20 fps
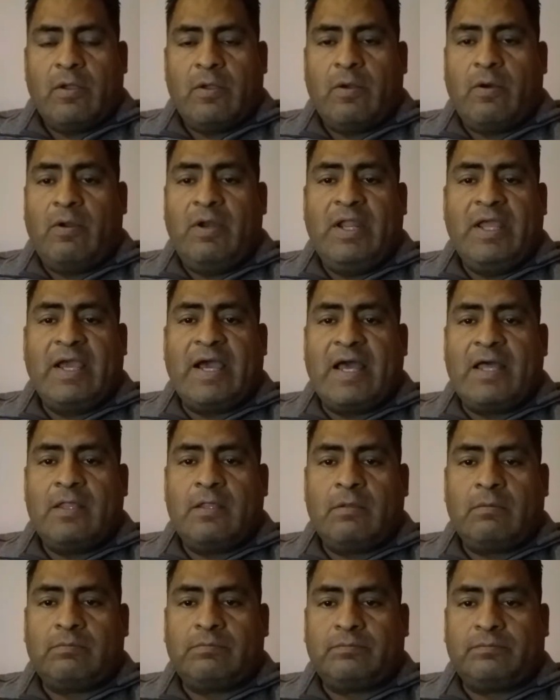Only God.
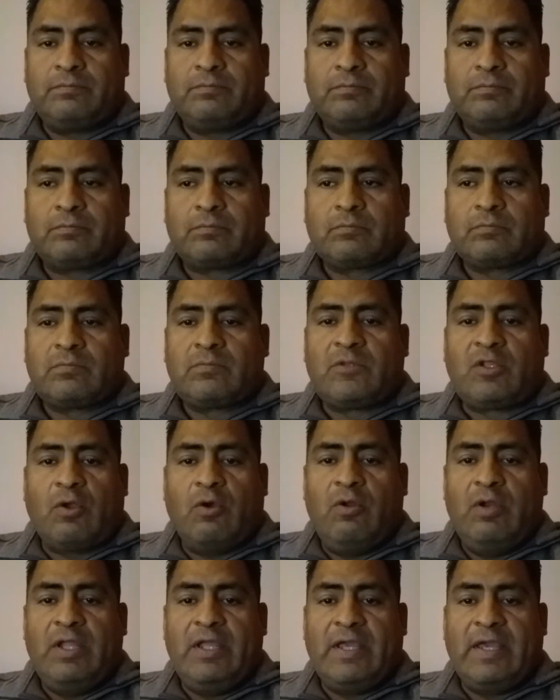
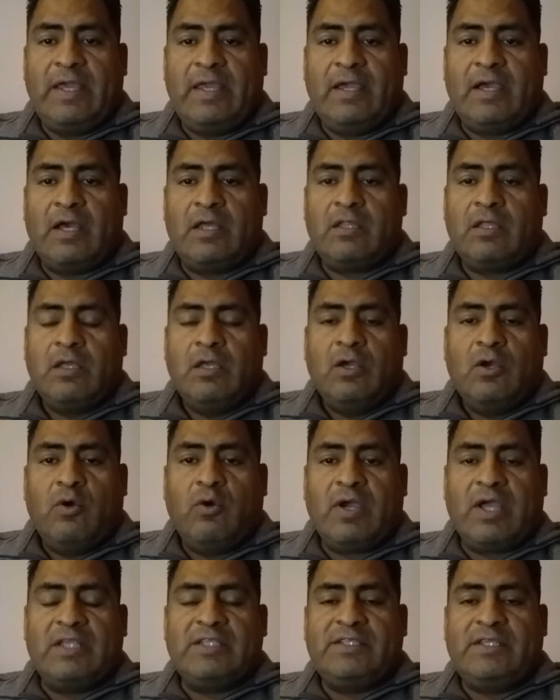Only a God. Who
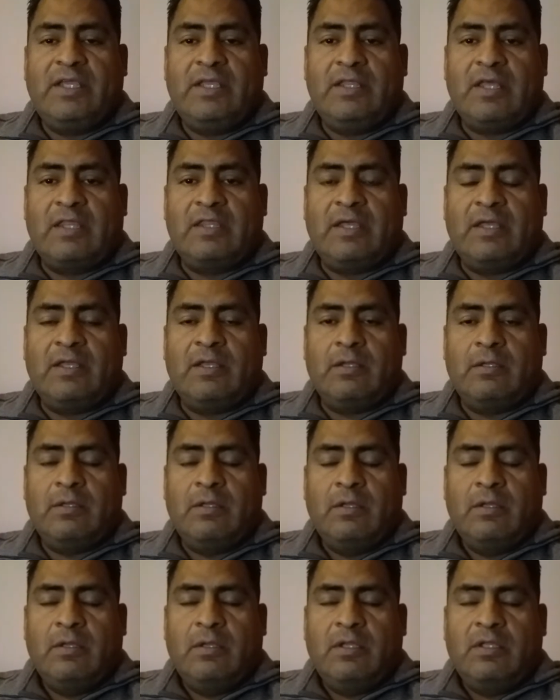can sit at the,
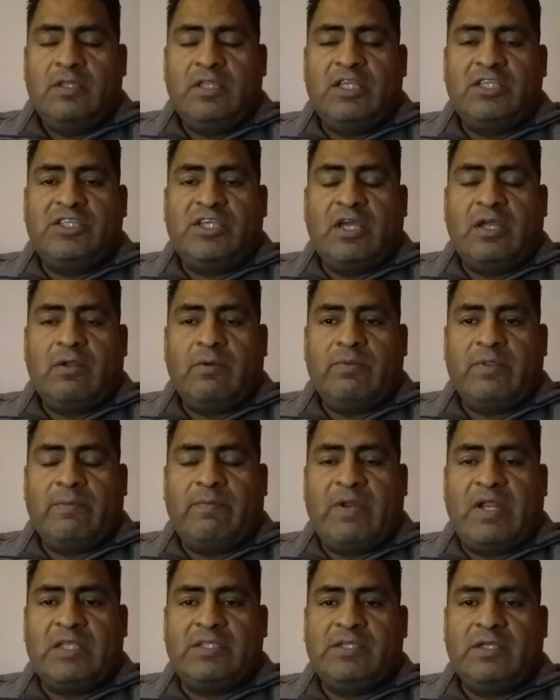the chair of the
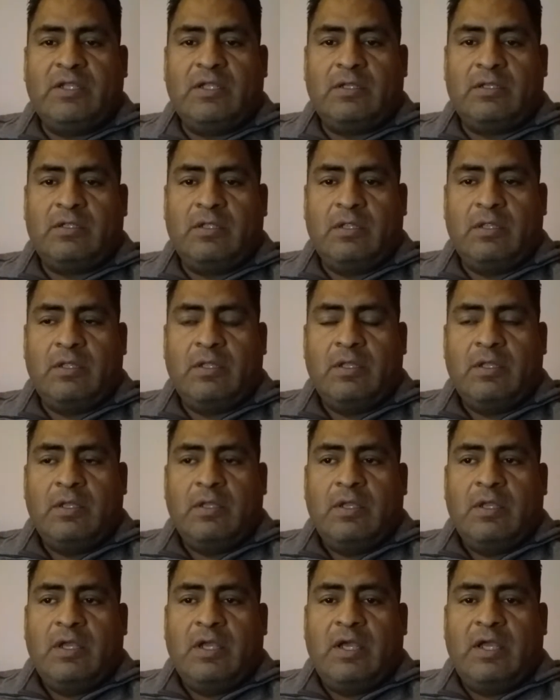president
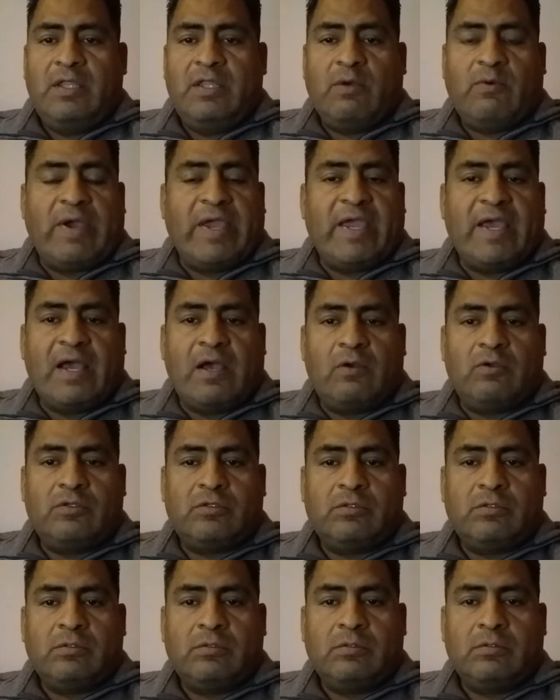in the White
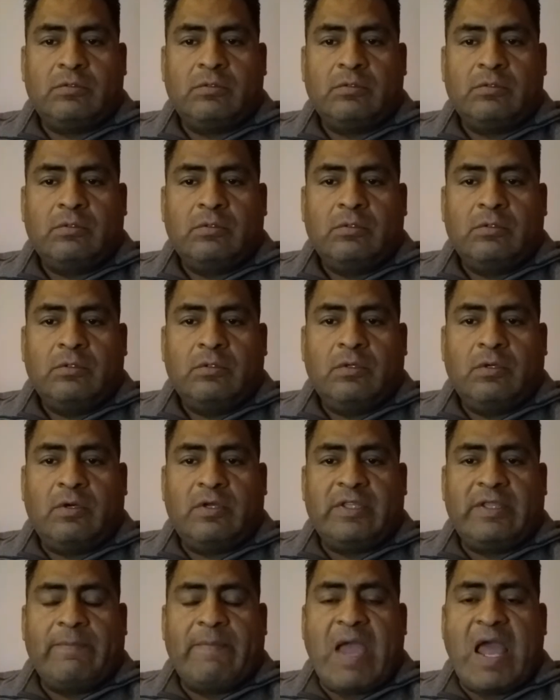House or
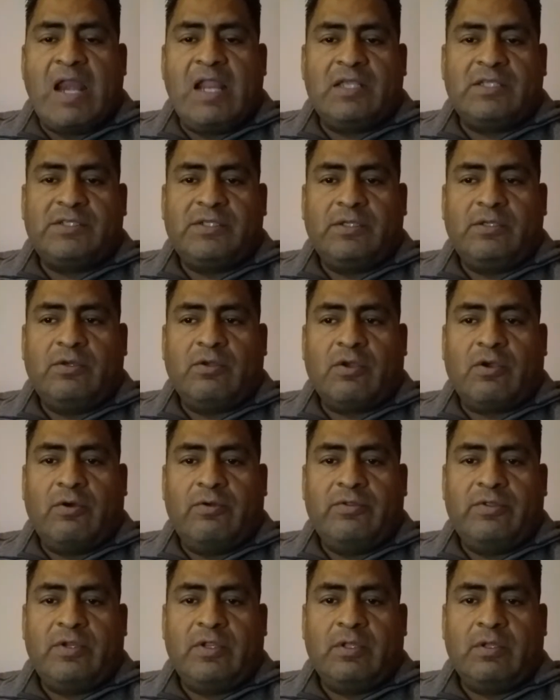the palace in your
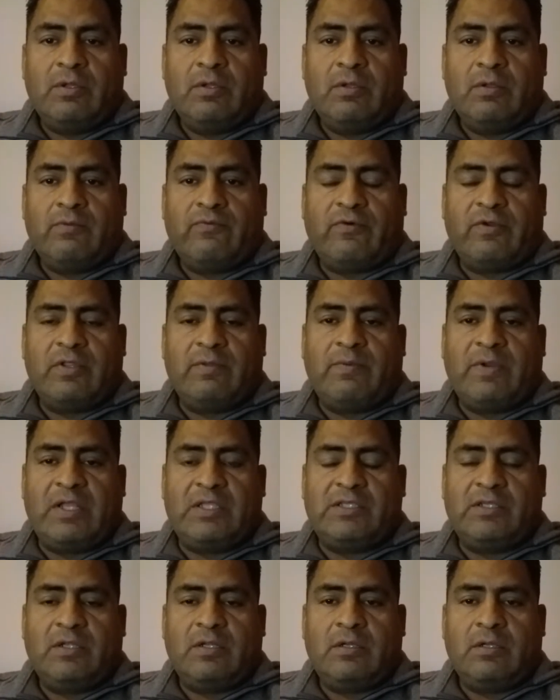country for the
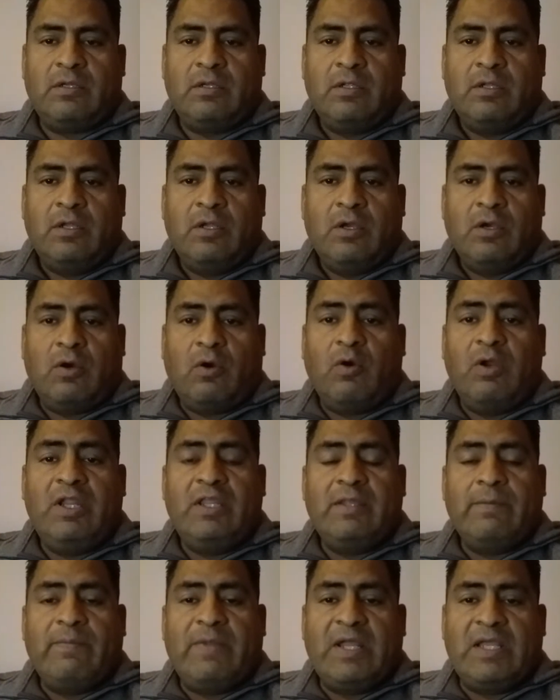president? Only
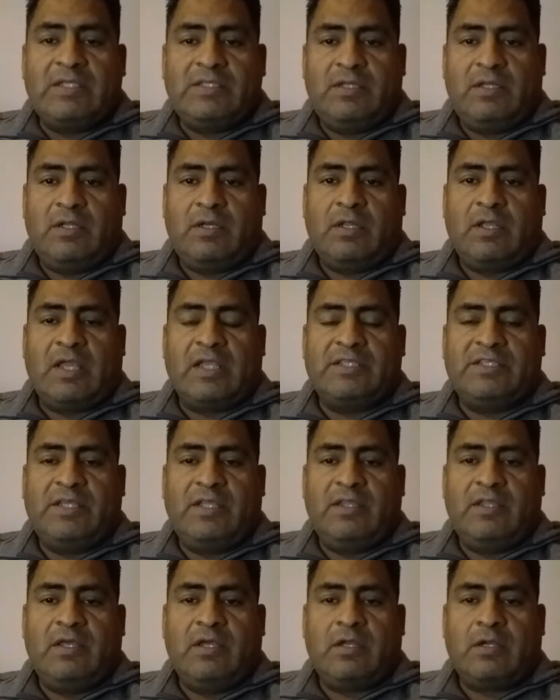the president can
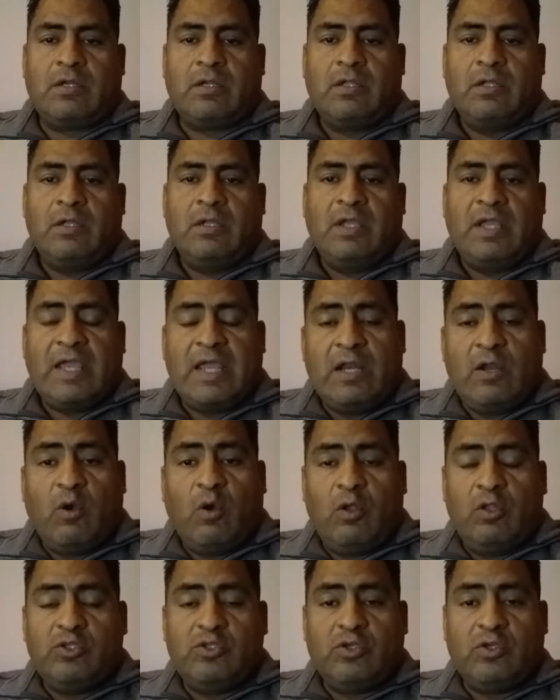sit there. And
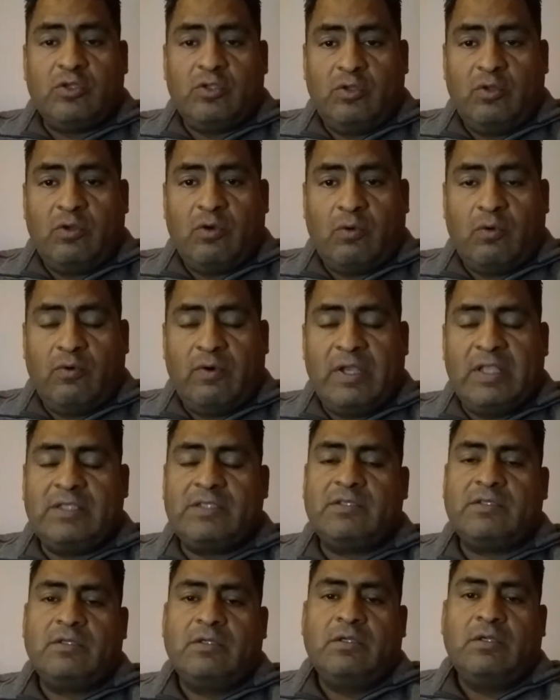also, you know who
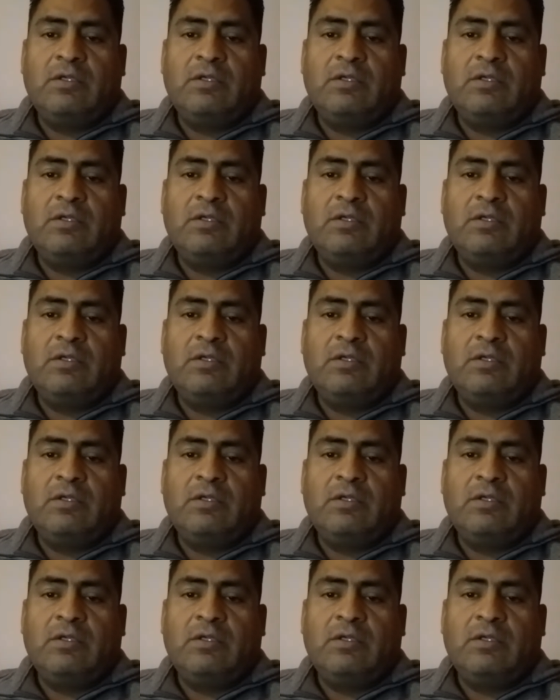else?